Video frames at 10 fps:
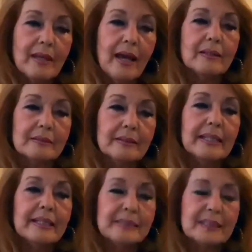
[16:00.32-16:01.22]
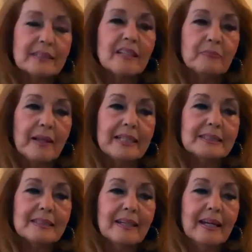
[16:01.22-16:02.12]
Yeah, it is a tough place.
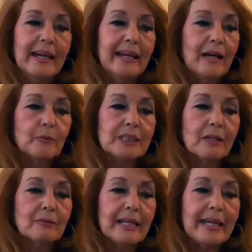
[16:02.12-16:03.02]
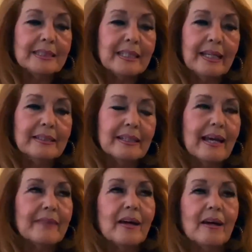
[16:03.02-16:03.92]
And I was only 18, and
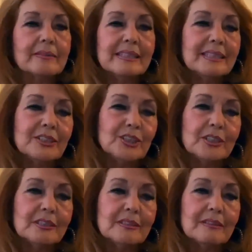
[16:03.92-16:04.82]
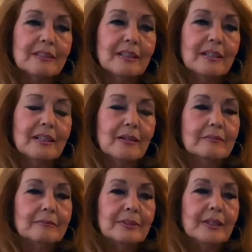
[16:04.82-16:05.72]
I thought, this is just,
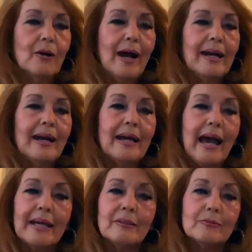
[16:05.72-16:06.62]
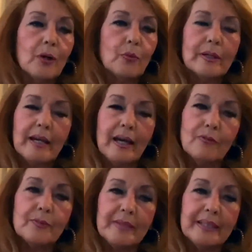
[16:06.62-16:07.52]
you know, I don't know where to go
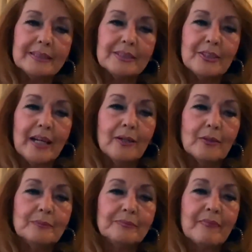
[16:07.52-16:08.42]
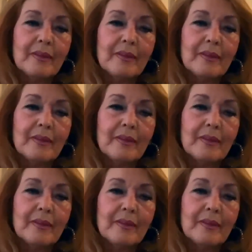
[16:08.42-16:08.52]
from this, you know.